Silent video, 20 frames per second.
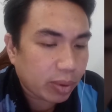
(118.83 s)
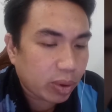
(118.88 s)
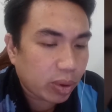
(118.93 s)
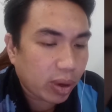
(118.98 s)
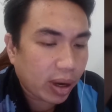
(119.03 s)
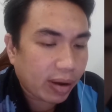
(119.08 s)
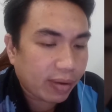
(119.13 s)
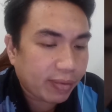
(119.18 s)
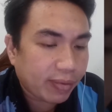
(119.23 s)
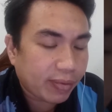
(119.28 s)

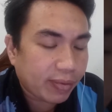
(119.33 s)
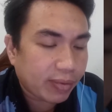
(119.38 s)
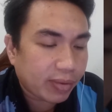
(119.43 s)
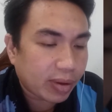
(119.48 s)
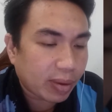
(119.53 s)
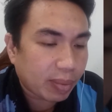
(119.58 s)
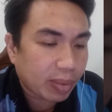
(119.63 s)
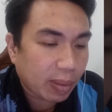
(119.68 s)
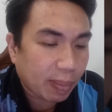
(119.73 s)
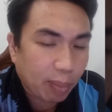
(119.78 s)
you have
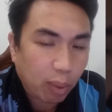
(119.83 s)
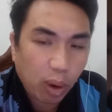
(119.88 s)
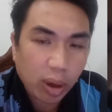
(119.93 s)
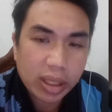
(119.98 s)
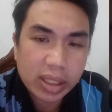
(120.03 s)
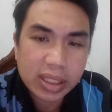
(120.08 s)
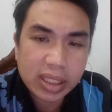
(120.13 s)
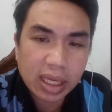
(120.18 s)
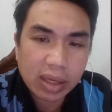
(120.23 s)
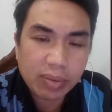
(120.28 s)
the
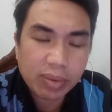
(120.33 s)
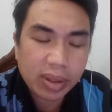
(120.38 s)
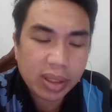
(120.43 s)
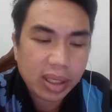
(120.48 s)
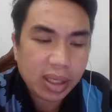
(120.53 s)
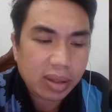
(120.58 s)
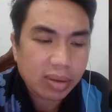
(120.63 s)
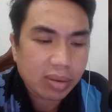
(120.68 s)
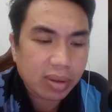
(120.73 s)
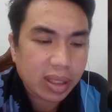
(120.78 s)
points that we
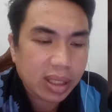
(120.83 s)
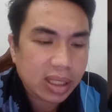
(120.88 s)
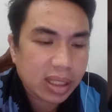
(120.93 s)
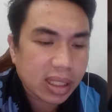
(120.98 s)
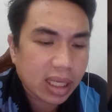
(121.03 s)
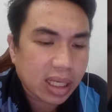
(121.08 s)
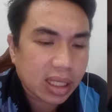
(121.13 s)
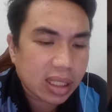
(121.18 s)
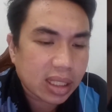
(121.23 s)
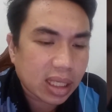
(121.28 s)
need to
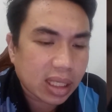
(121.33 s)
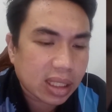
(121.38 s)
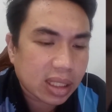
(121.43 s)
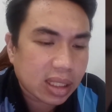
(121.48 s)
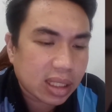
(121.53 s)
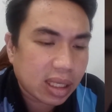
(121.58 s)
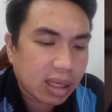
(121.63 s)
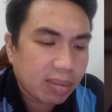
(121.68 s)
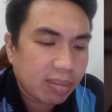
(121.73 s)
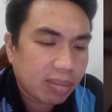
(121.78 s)
understand is that
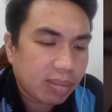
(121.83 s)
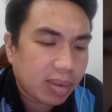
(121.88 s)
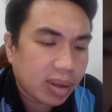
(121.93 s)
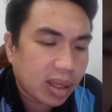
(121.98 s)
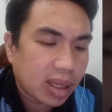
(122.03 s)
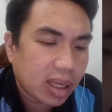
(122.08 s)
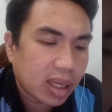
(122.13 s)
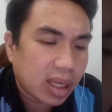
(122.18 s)
Steem